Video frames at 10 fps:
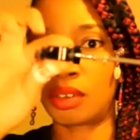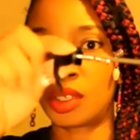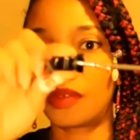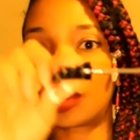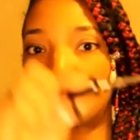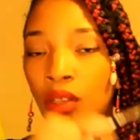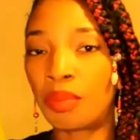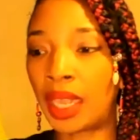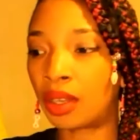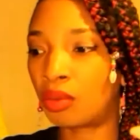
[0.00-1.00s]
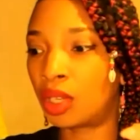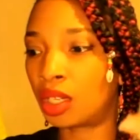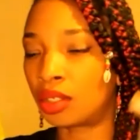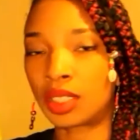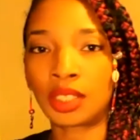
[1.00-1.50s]
for your back
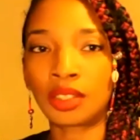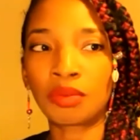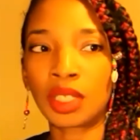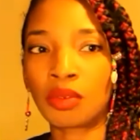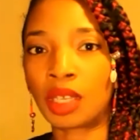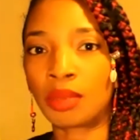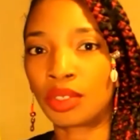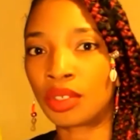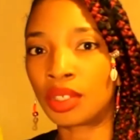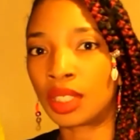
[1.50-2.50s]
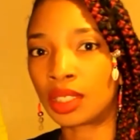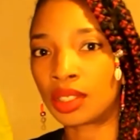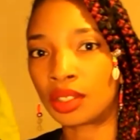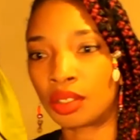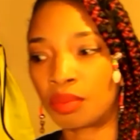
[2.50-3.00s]
wheel. That's the reason why I'm showing this
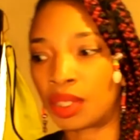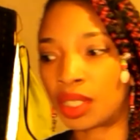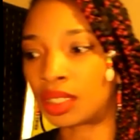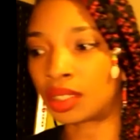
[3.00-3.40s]
to you, because